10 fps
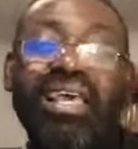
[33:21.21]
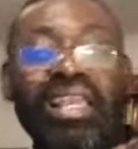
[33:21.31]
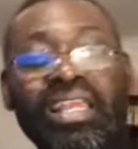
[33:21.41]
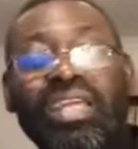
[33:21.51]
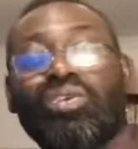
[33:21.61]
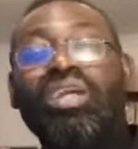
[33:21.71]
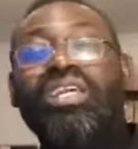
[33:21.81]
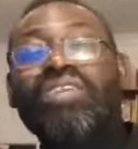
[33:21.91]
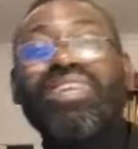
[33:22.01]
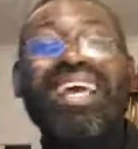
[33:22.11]
Let your
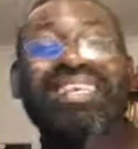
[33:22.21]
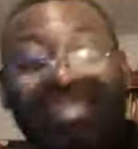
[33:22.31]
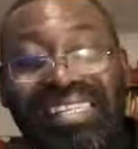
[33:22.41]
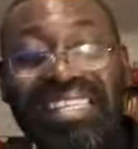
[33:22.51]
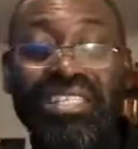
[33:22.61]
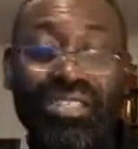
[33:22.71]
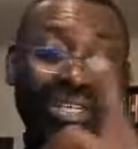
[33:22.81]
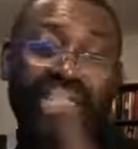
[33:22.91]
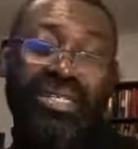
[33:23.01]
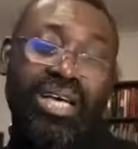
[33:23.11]
giving exceed your
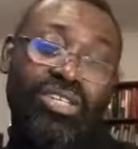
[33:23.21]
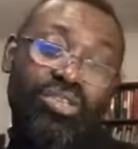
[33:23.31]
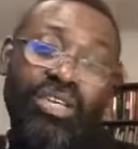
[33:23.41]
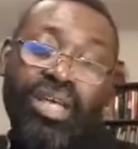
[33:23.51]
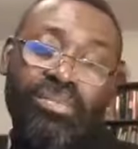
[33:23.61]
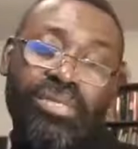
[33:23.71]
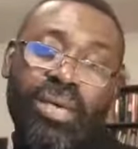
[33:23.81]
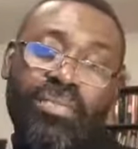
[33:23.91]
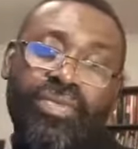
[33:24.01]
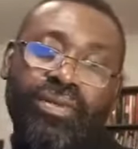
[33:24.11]
desire to become
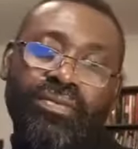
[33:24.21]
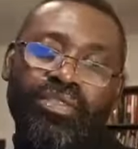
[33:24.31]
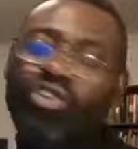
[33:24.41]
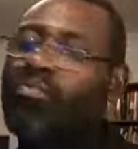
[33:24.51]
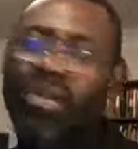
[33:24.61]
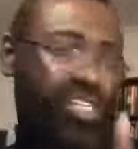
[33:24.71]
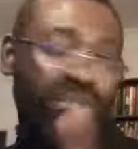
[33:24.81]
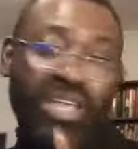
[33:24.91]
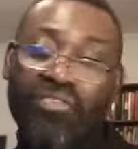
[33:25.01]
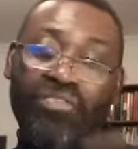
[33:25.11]
something. You must be
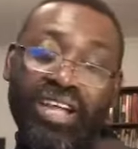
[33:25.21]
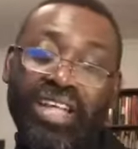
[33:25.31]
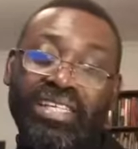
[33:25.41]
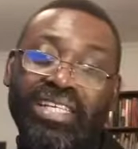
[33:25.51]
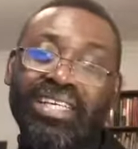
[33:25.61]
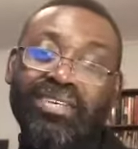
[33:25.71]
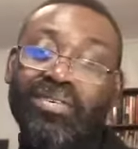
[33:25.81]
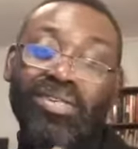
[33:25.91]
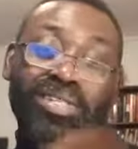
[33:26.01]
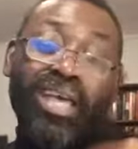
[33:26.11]
afraid,
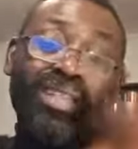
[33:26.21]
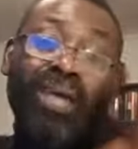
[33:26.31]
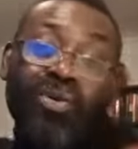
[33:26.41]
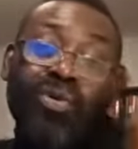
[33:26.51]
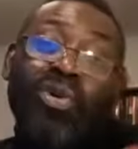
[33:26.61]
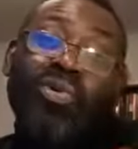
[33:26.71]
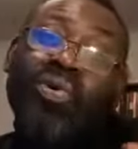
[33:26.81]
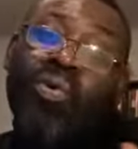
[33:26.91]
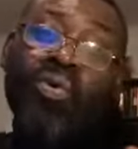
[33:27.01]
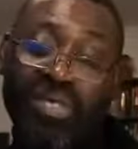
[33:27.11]
because sometimes you don't
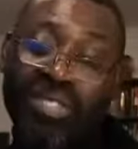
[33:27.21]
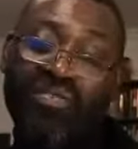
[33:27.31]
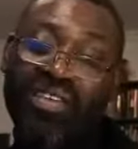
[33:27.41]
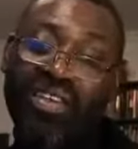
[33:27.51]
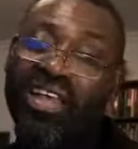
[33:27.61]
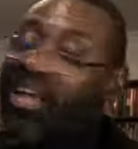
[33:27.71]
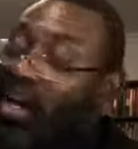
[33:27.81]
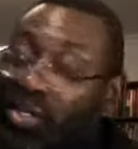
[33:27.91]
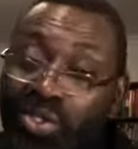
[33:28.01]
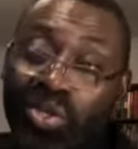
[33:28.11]
know who is giving,
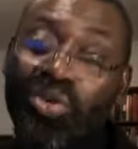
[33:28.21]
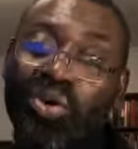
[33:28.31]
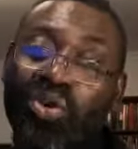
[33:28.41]
and you don't know